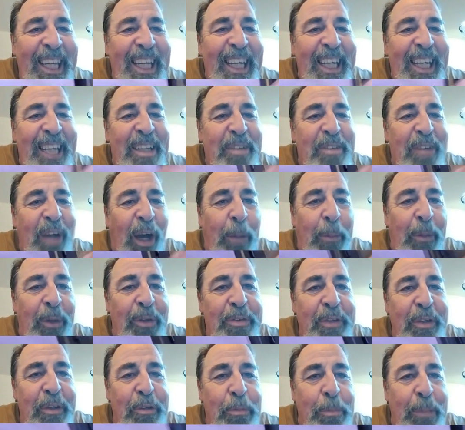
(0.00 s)
it's
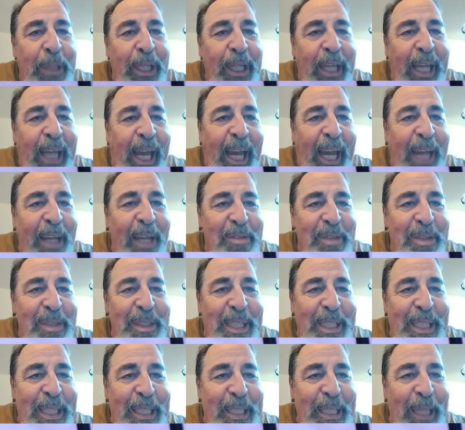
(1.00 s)
almost as big as the
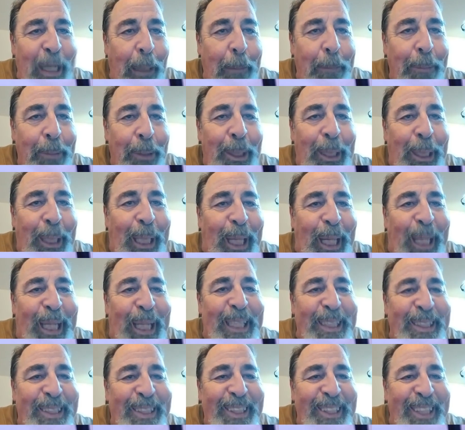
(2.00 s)
T-Deck
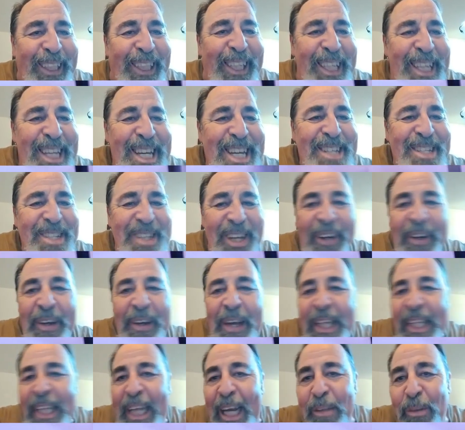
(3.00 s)
Plus. So
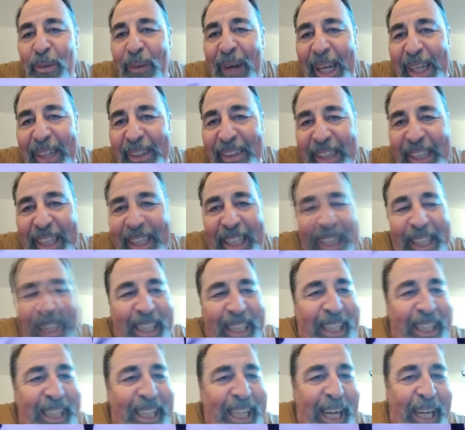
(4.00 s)
that's why you're going to
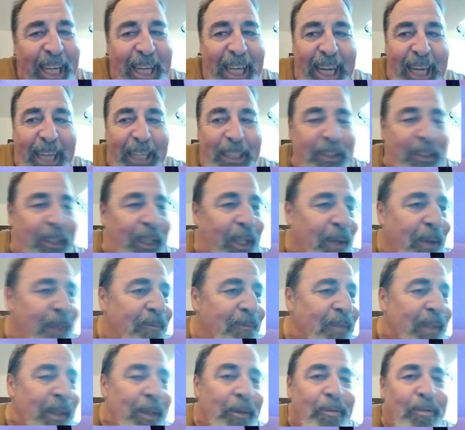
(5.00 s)
need that X
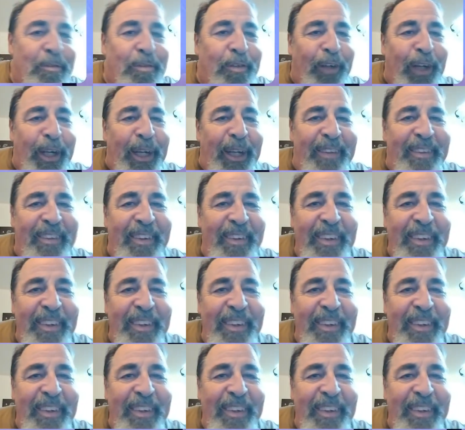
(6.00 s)
front